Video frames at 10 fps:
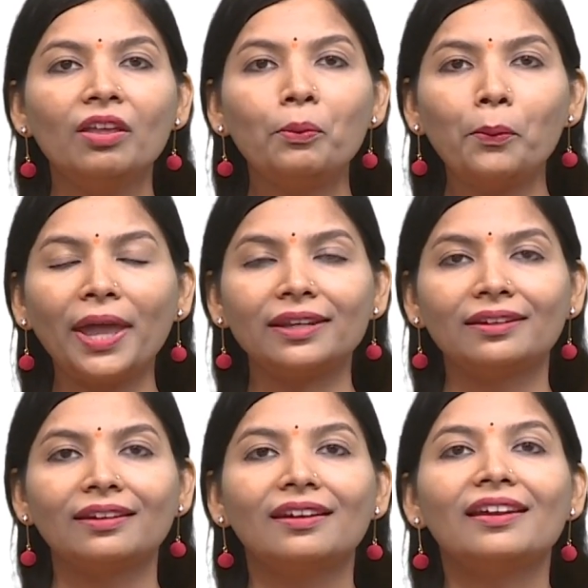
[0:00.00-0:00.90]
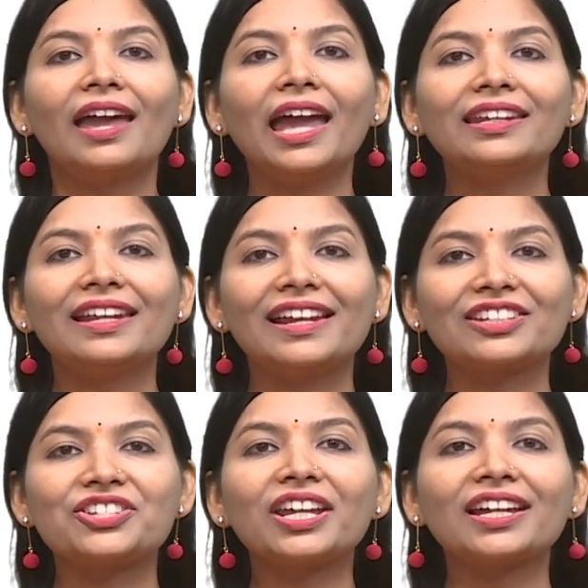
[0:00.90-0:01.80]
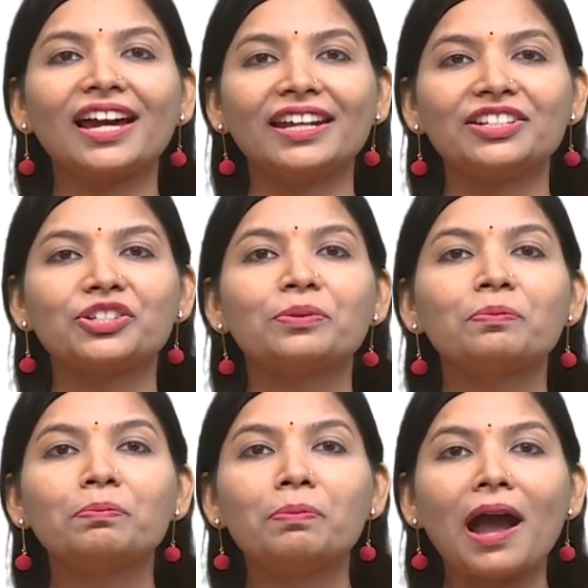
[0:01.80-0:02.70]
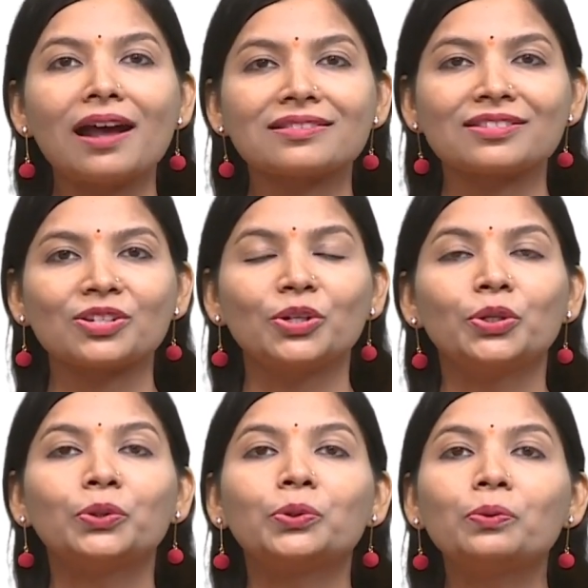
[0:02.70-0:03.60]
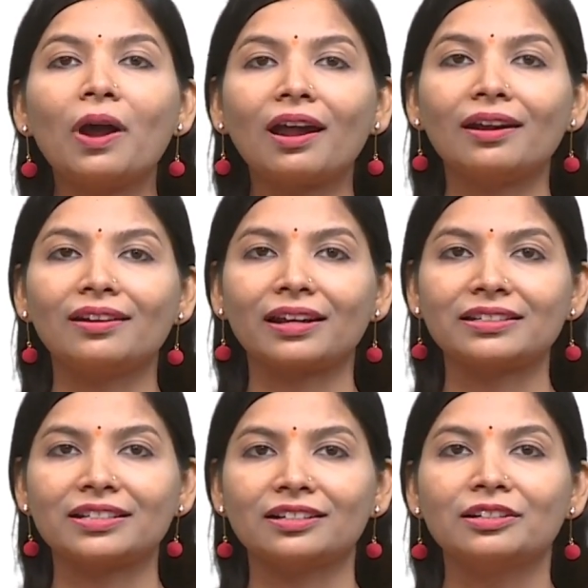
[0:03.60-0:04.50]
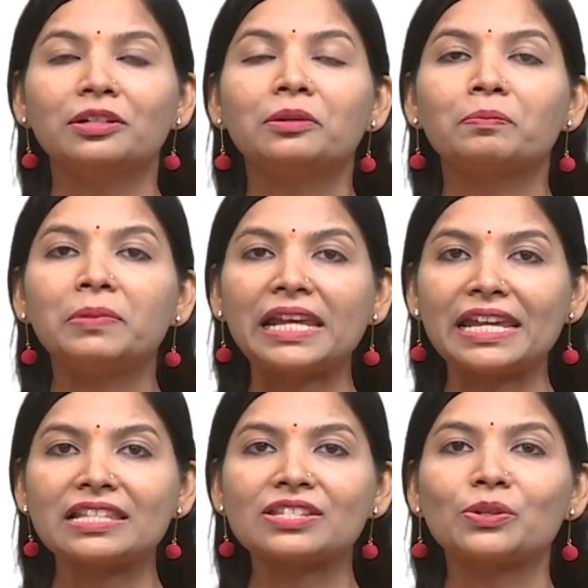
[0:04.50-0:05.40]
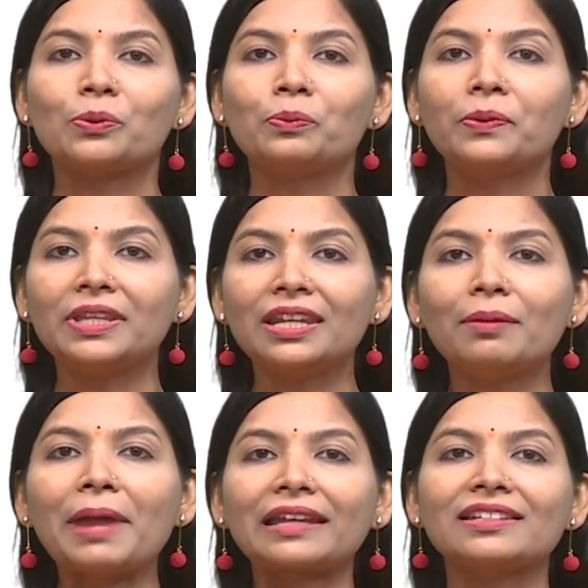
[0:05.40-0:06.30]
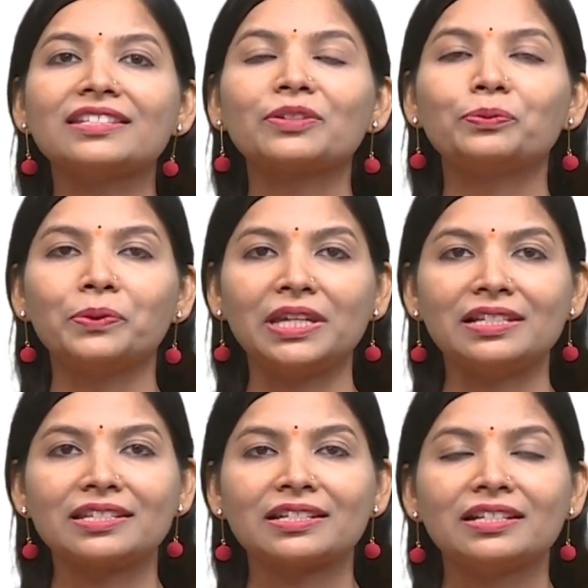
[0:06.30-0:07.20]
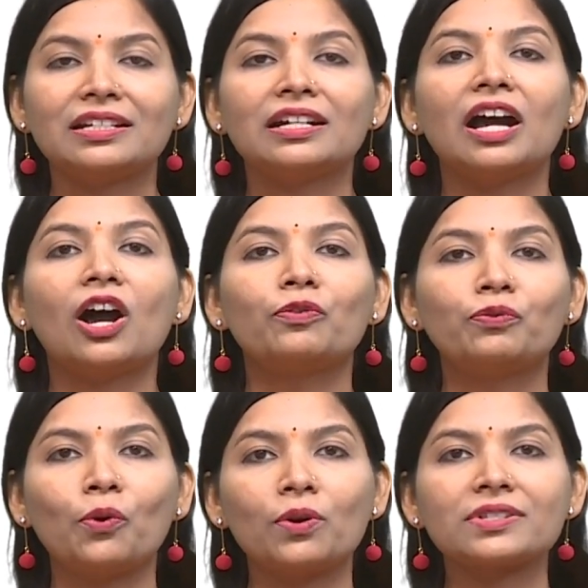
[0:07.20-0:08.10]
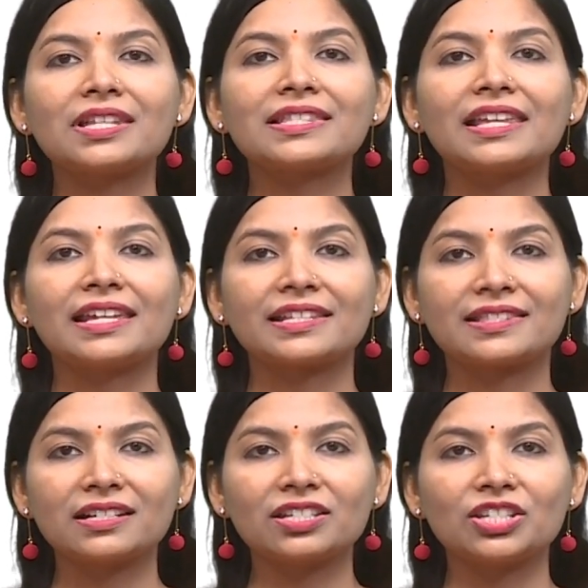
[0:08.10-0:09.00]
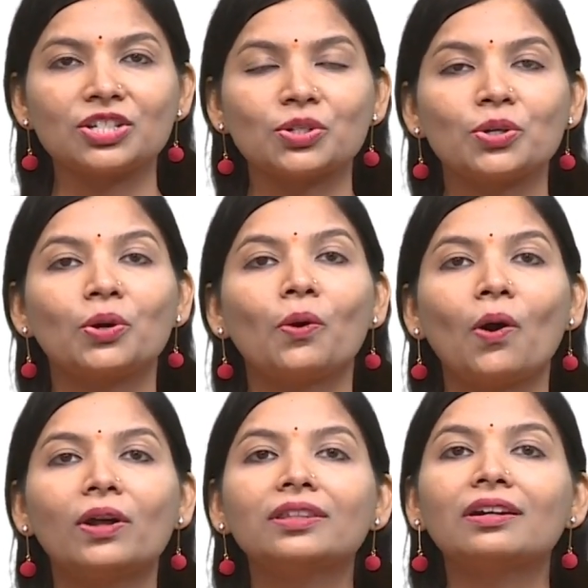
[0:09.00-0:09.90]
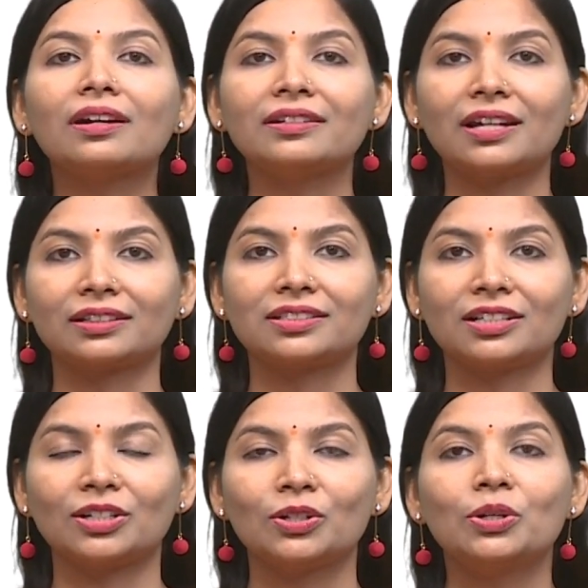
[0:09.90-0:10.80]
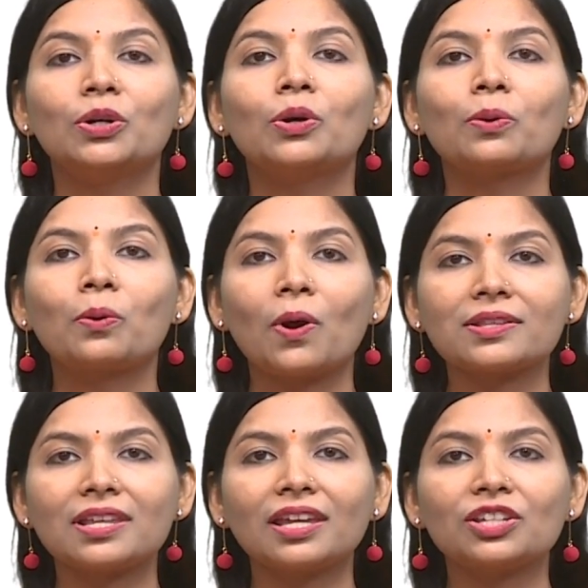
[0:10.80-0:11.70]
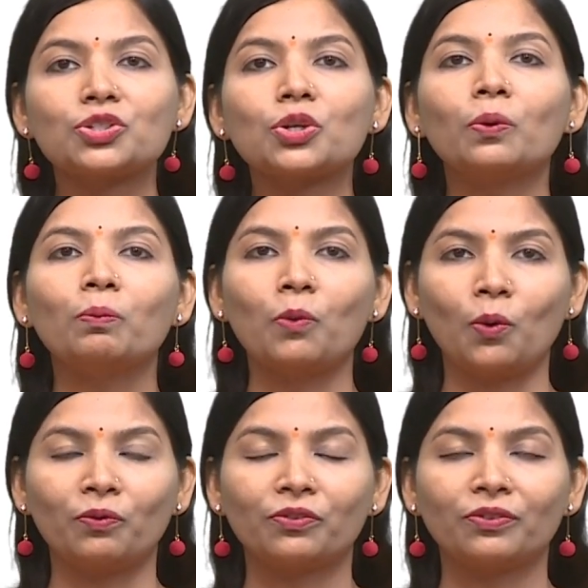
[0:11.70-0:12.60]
When an electric current passed through a conductor placed within a magnetic field, a force is exerted on the conductor, causing it to move.